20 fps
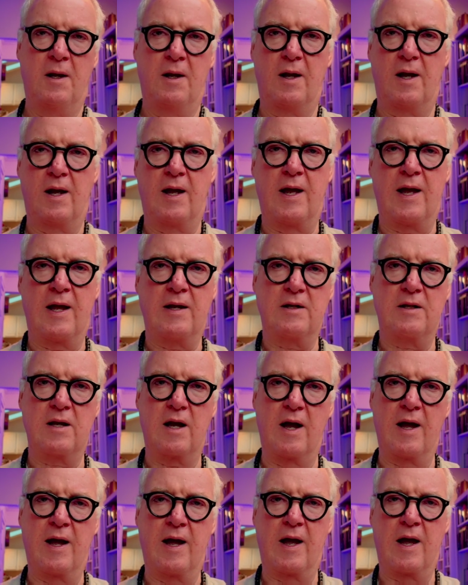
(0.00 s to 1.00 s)
And
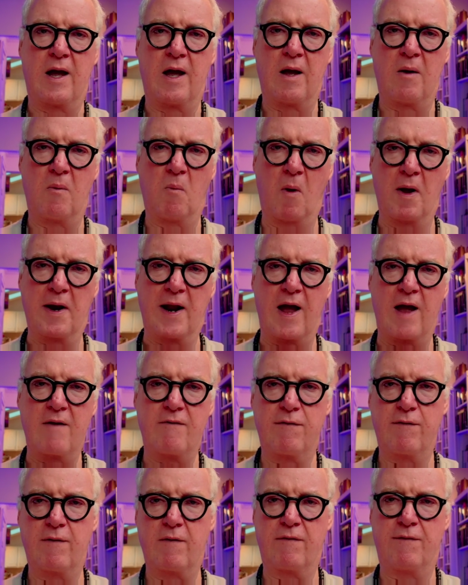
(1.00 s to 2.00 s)
what
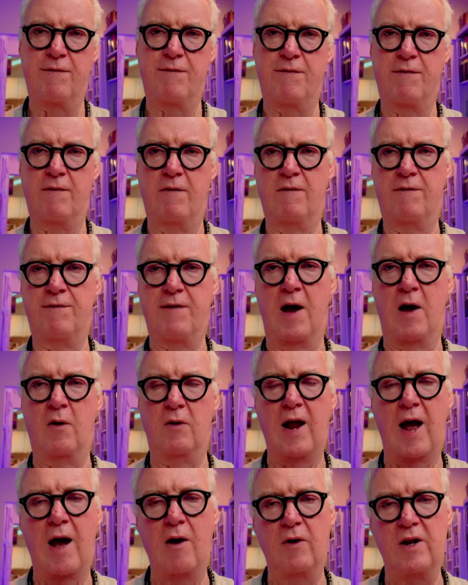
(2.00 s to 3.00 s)
I've
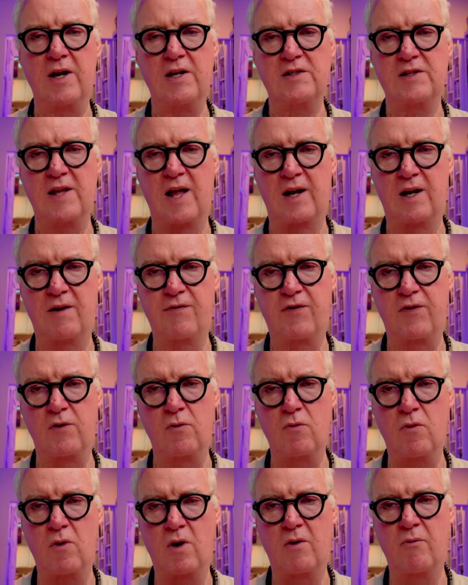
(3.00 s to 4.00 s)
found out is that if
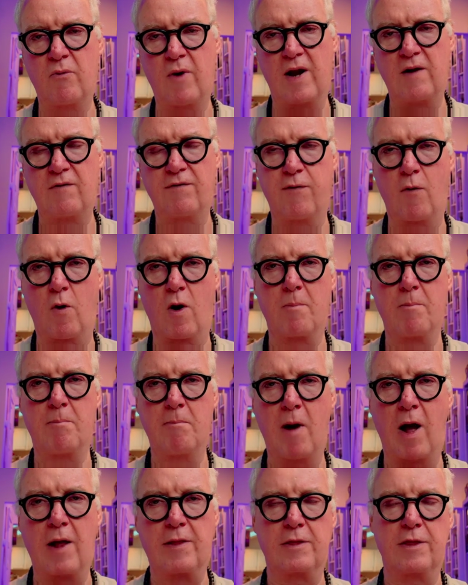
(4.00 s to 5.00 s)
you rent for a
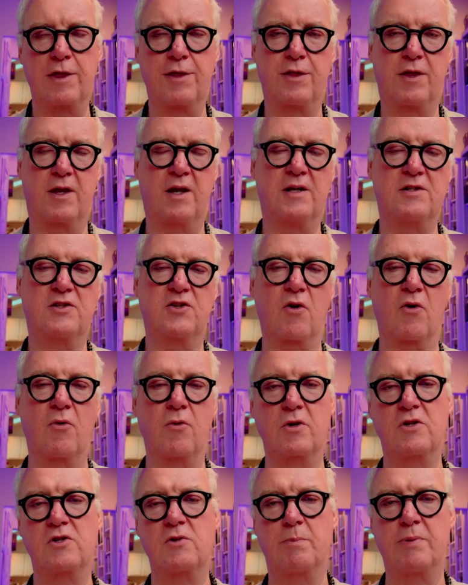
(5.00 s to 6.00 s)
month, it's
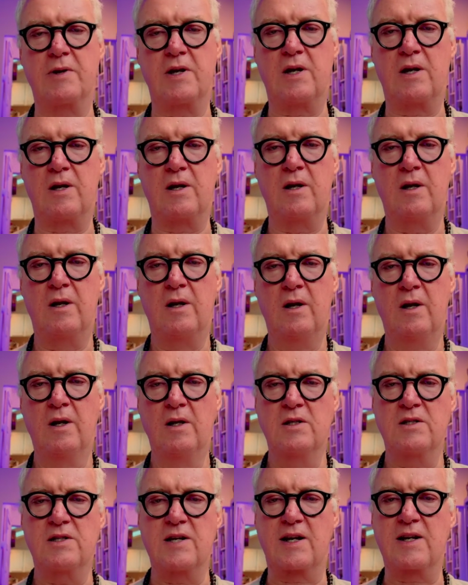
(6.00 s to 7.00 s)
going to be
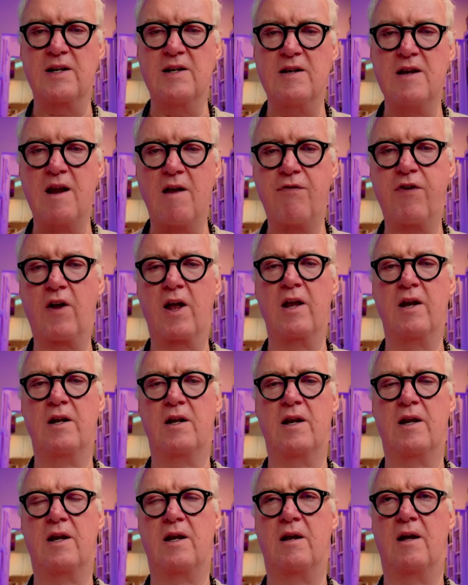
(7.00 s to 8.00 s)

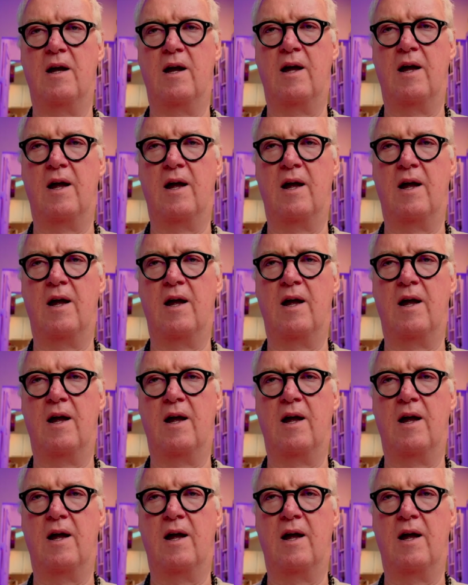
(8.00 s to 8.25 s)
significantly